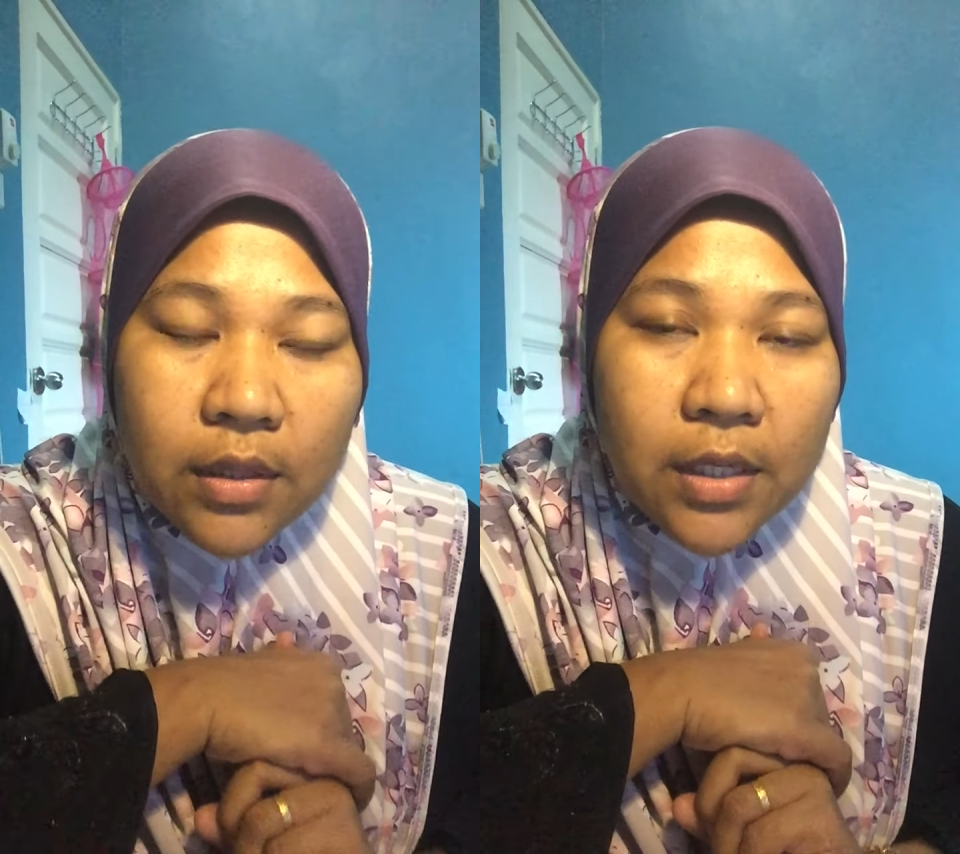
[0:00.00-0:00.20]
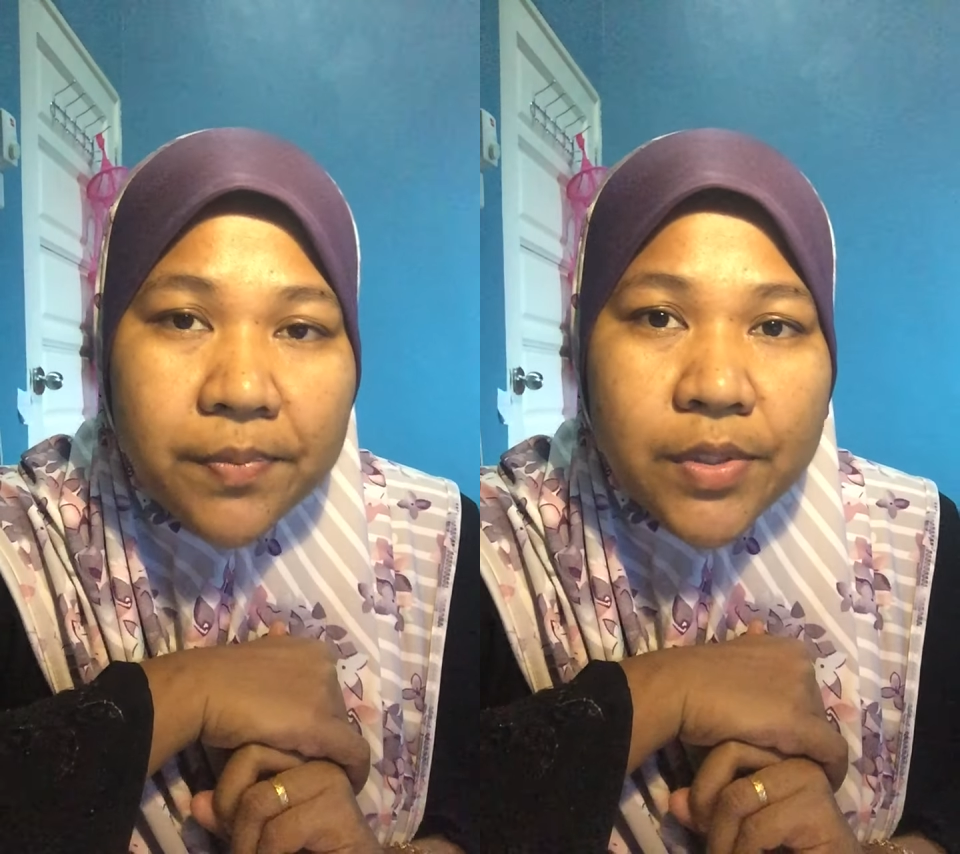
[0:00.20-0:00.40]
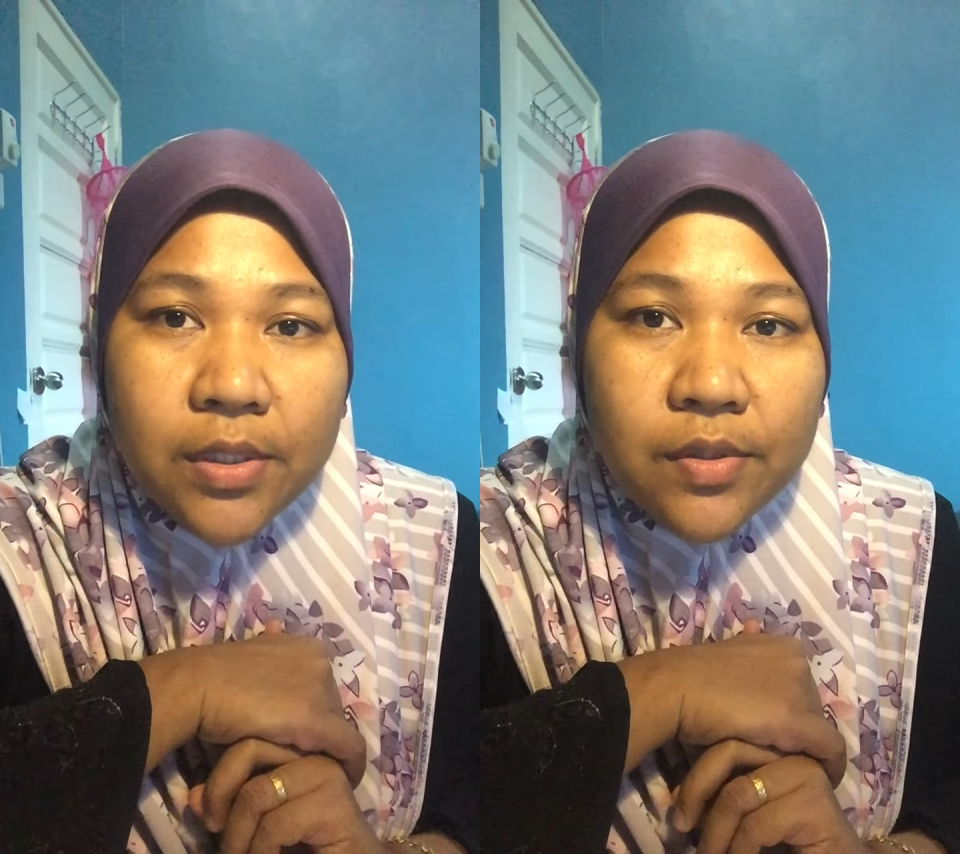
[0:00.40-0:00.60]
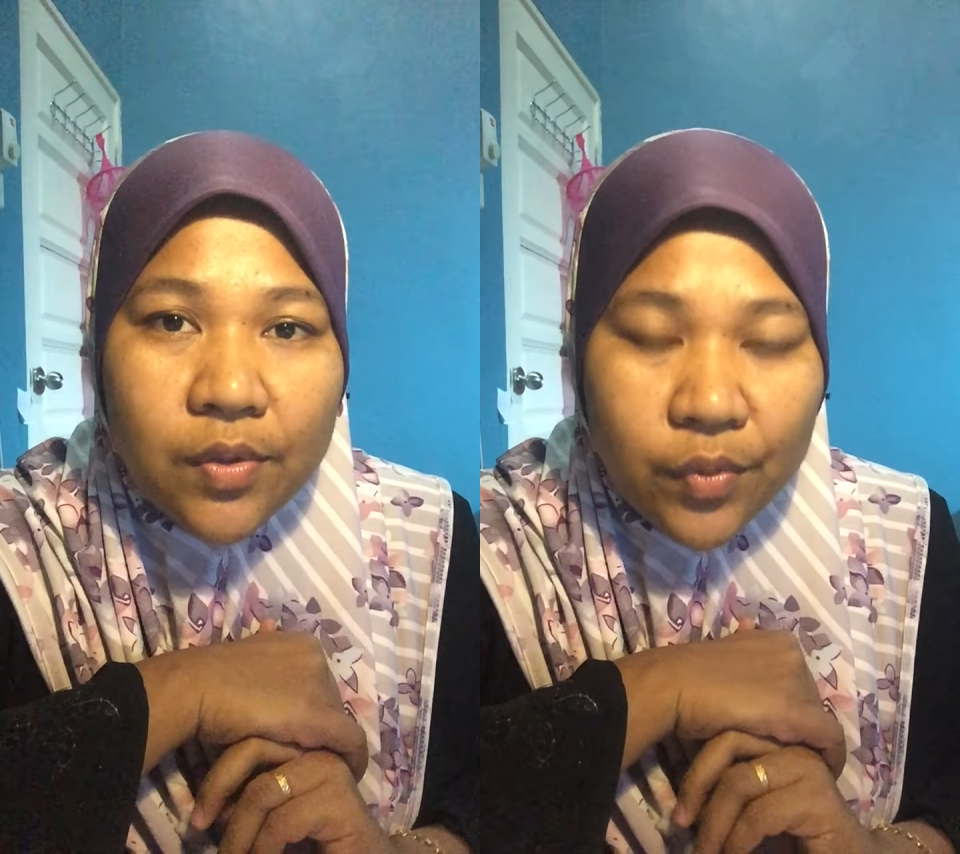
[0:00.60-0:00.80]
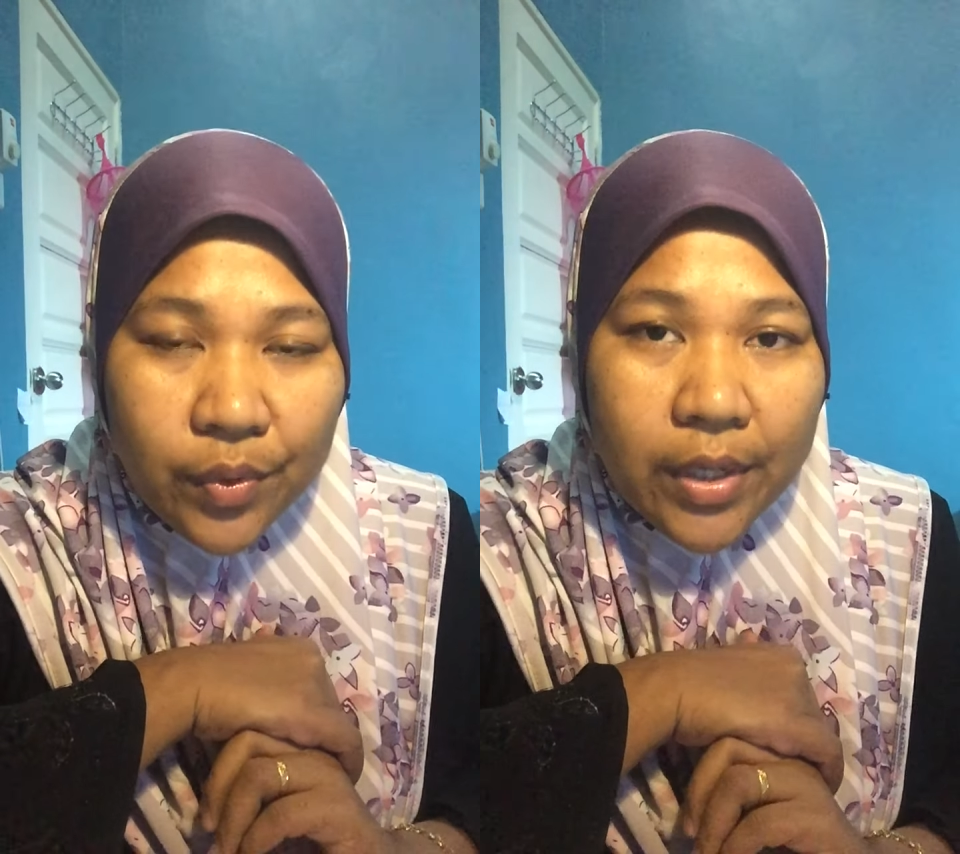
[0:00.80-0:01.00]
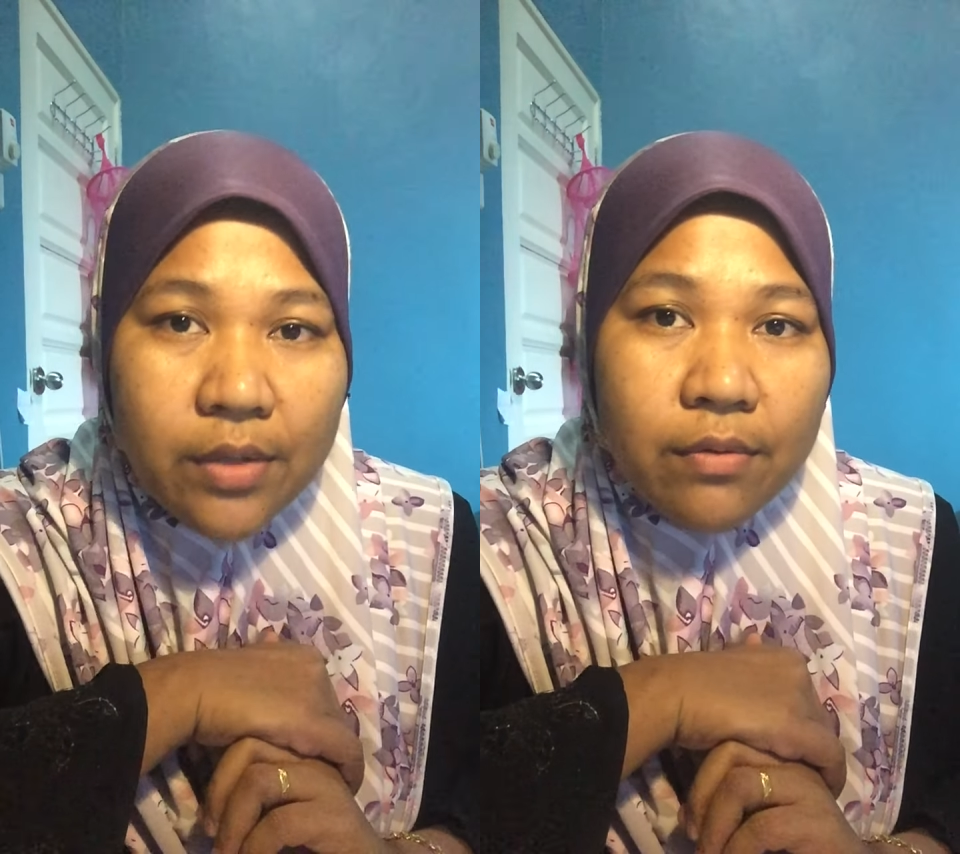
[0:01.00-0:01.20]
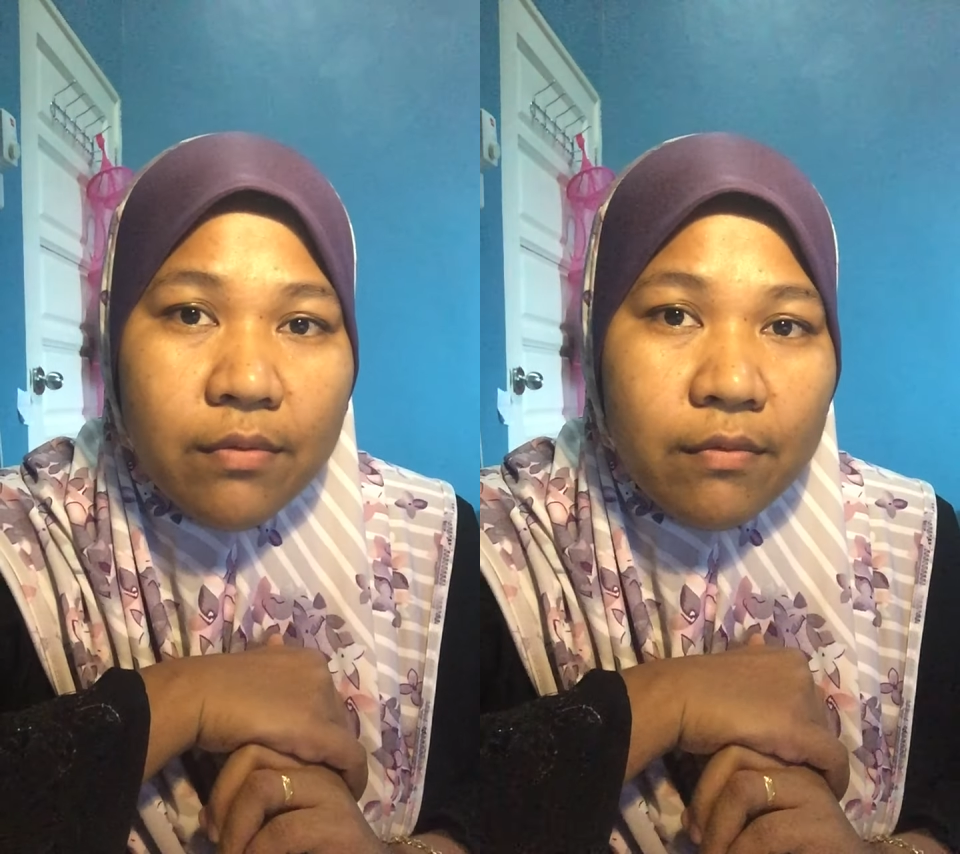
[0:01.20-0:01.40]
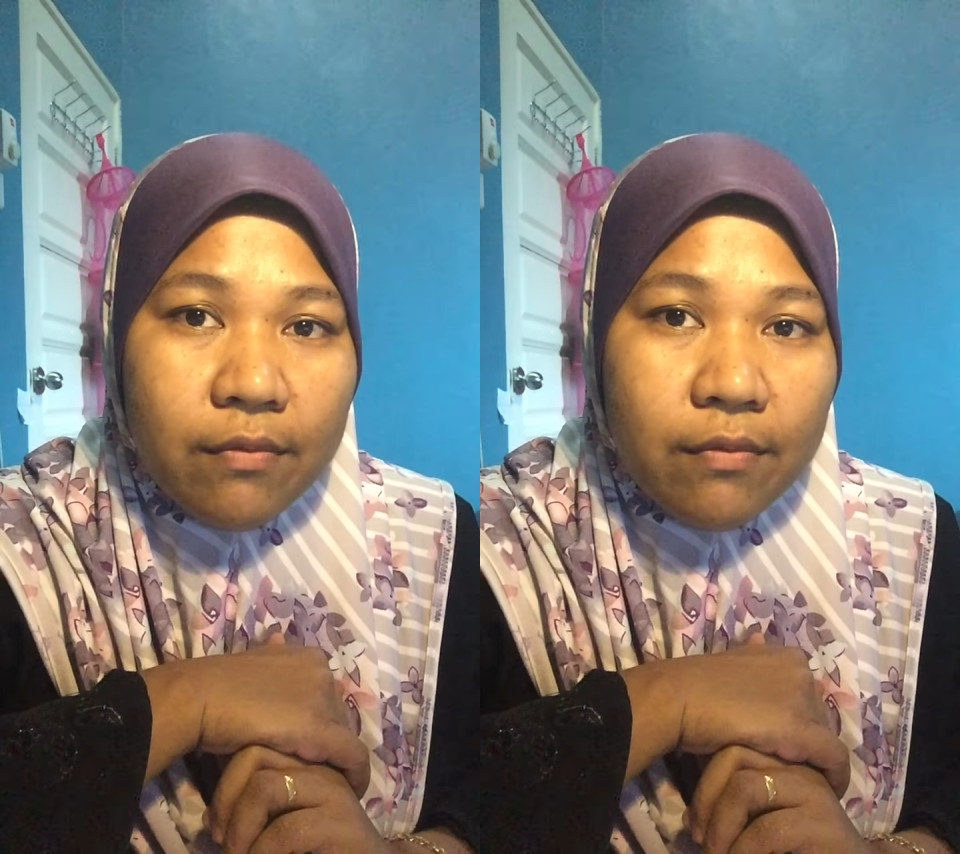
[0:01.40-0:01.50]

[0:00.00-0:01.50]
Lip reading: tips is you can